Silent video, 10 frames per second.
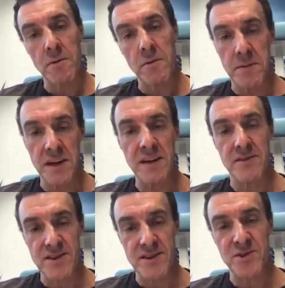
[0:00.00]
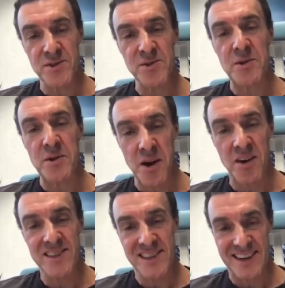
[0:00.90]
big reason to not
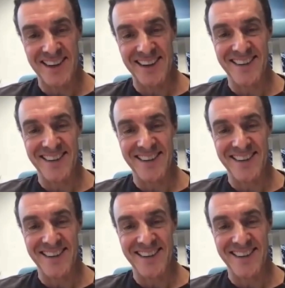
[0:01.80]
sign in.